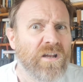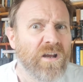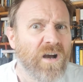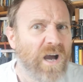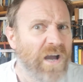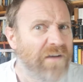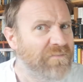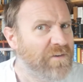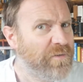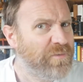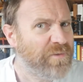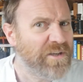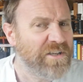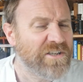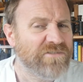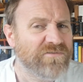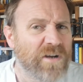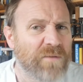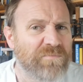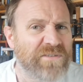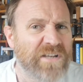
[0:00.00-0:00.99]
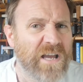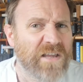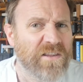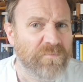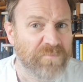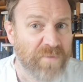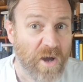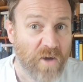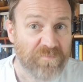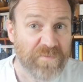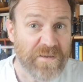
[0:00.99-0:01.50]
I haven't a thing to rub together,
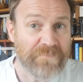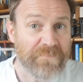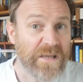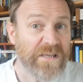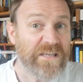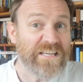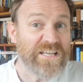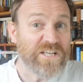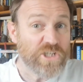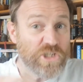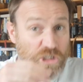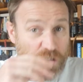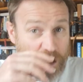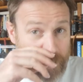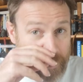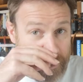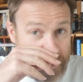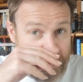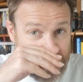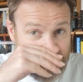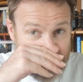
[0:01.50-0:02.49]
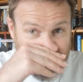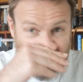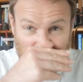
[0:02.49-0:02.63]
but I've been making cheese